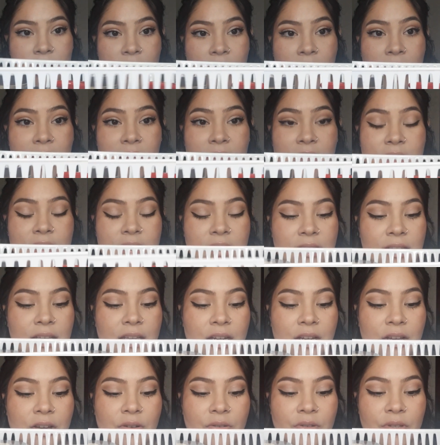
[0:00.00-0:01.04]
and this is going
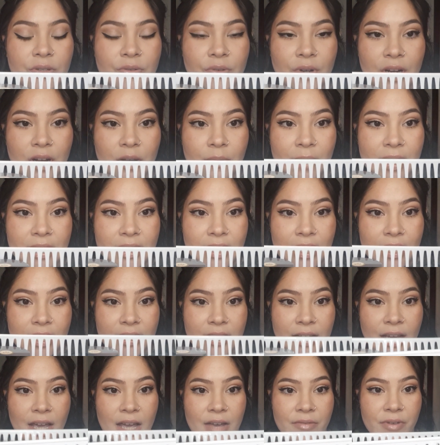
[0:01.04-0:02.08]
to go straight on my
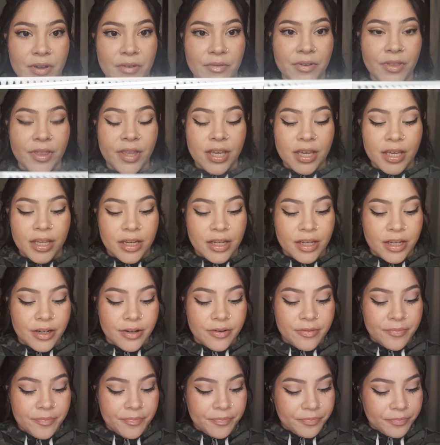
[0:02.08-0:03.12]
desk. I have everything in here.
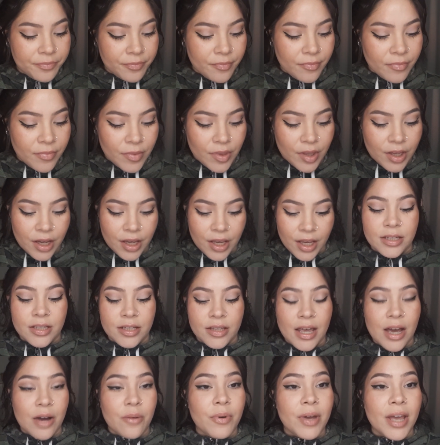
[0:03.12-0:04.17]

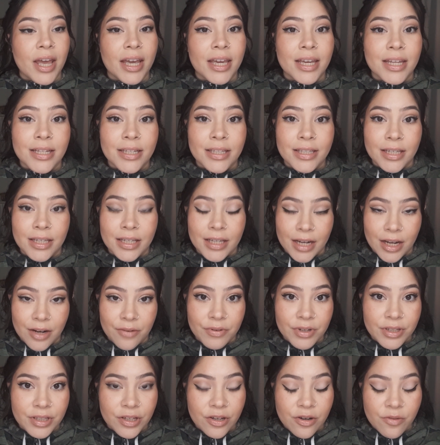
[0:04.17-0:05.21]
That way I can see it every
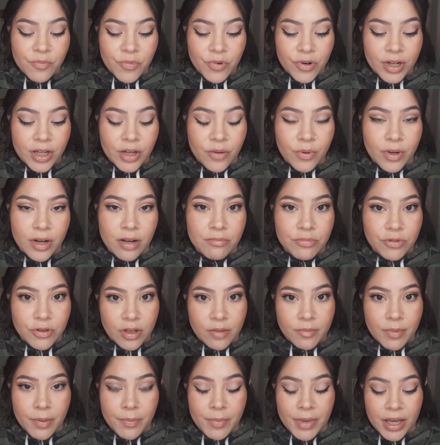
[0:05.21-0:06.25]
single morning when I'm doing
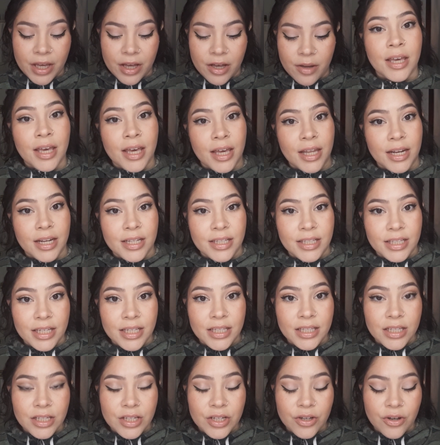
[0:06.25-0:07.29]
my makeup, and it's
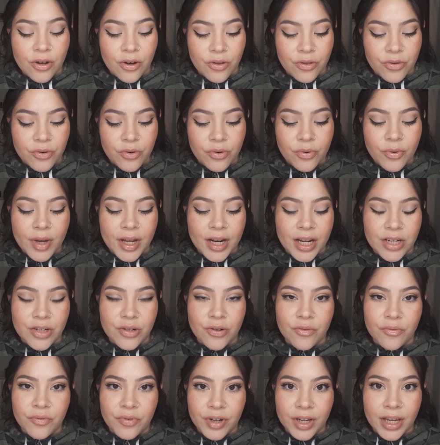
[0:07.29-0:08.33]
easy to go through and I
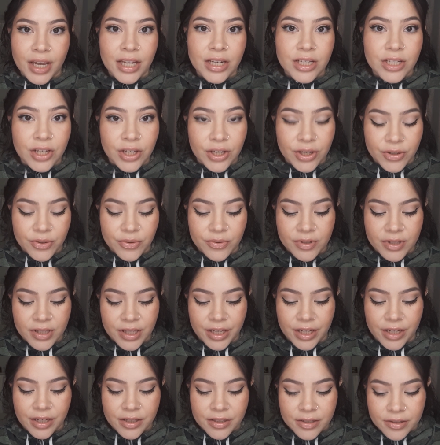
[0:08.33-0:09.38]
don't forget to use
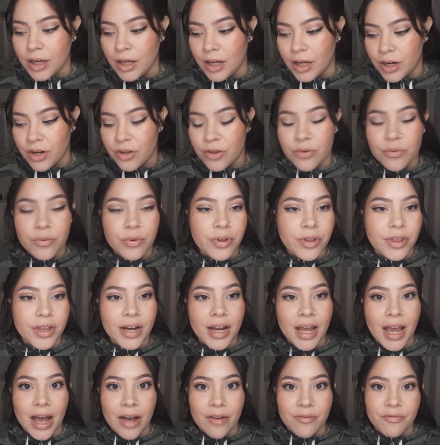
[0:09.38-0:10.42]
things. Another rule that I
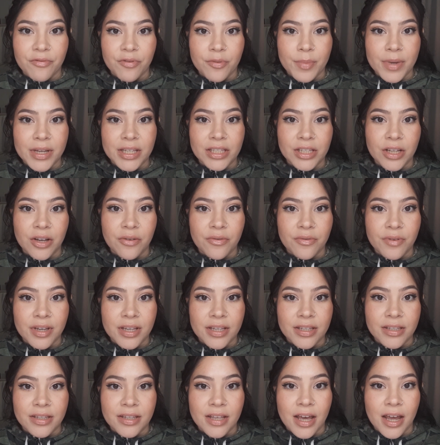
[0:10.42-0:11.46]
have for myself
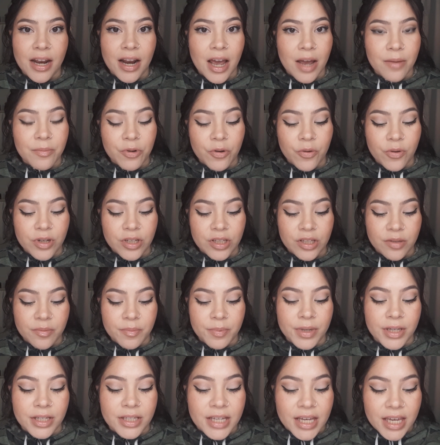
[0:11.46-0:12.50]
is that I'm going to
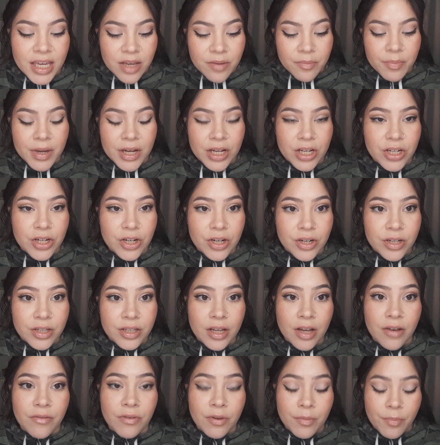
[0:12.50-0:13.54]
be taking pictures
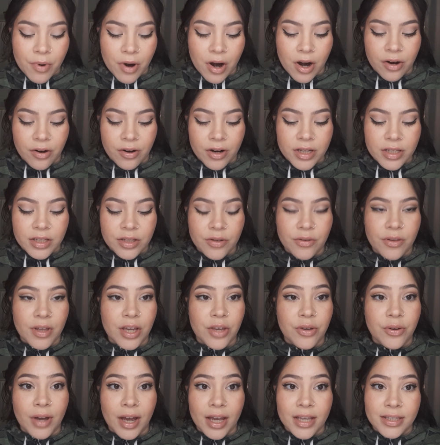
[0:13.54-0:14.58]
of the progress so that
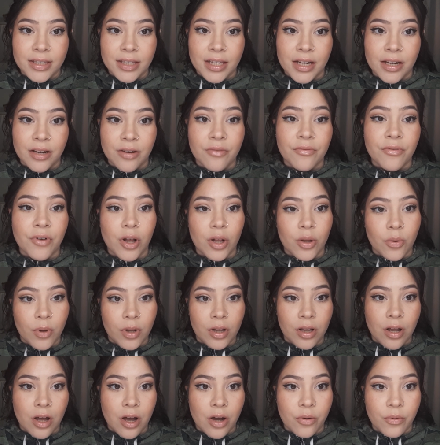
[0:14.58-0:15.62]
you guys can follow
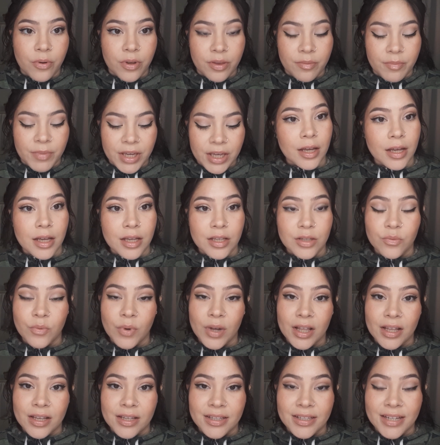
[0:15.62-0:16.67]
along with me, as
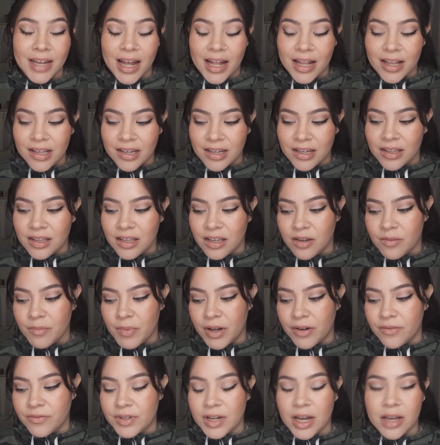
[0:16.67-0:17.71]
well as tallying the
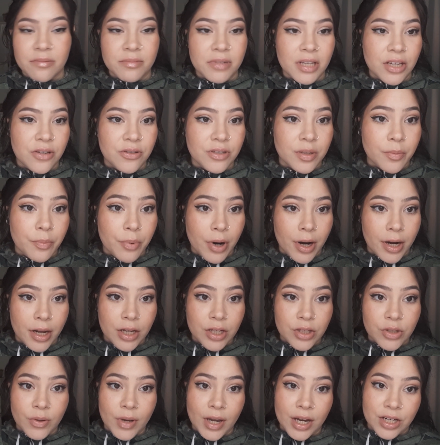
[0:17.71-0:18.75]
amount of times I use a product.
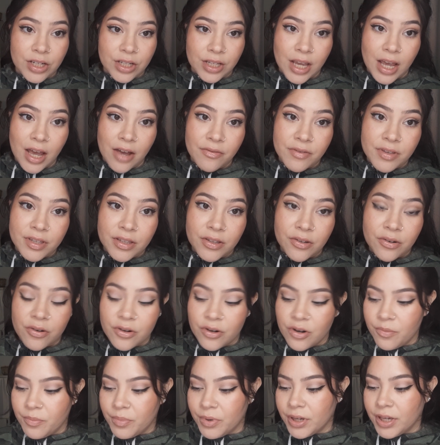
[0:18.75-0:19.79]
So I actually have this little
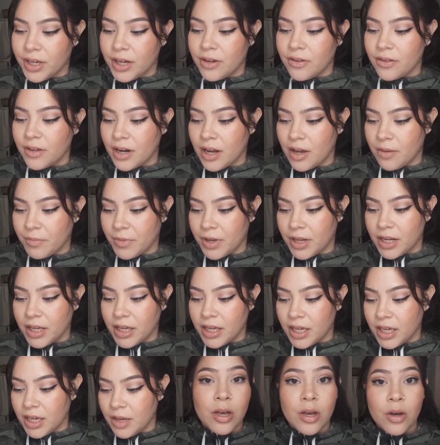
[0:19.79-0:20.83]
notebook here that I'm going to
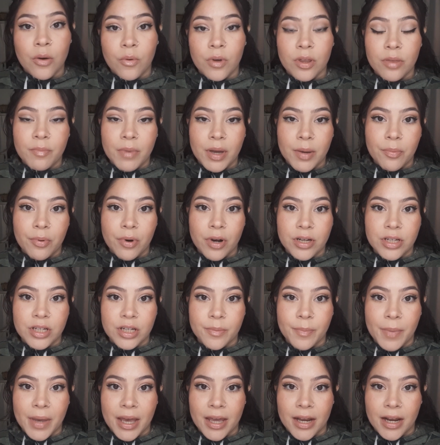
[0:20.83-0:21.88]
keep with my project
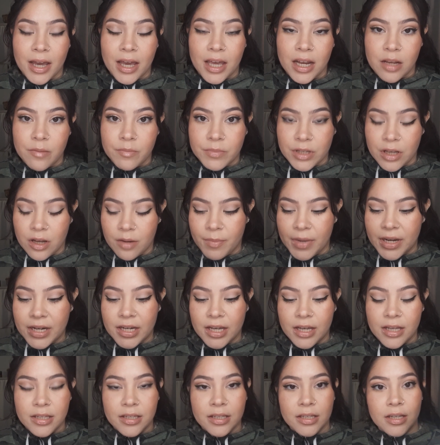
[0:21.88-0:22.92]
pan items on my
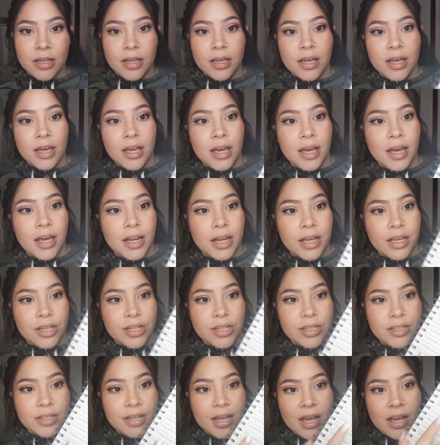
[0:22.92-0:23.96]
desk, and I
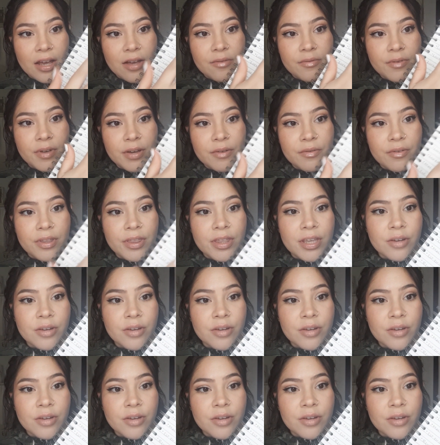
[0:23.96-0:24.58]
just have everything